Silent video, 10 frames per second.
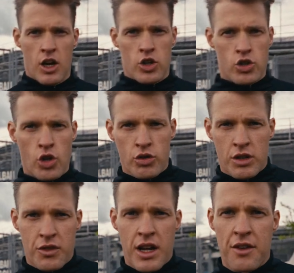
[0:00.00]
You don't
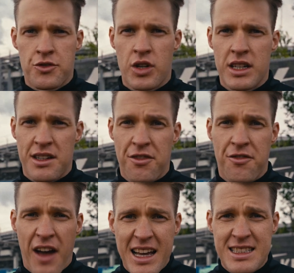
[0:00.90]
even have to hit the
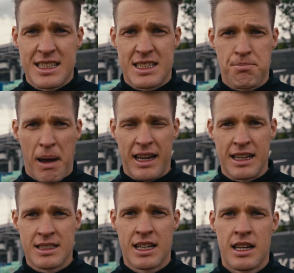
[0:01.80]
fastest
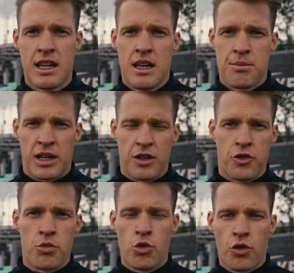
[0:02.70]
backhand, but
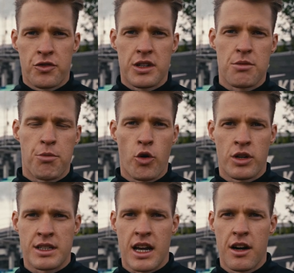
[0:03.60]
if you move the
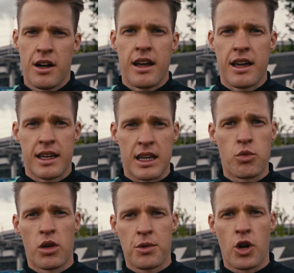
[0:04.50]
opponent there, he
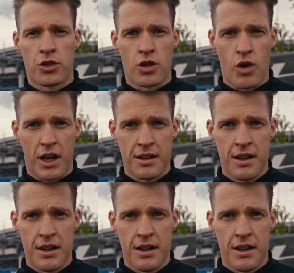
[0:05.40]
will be on the run,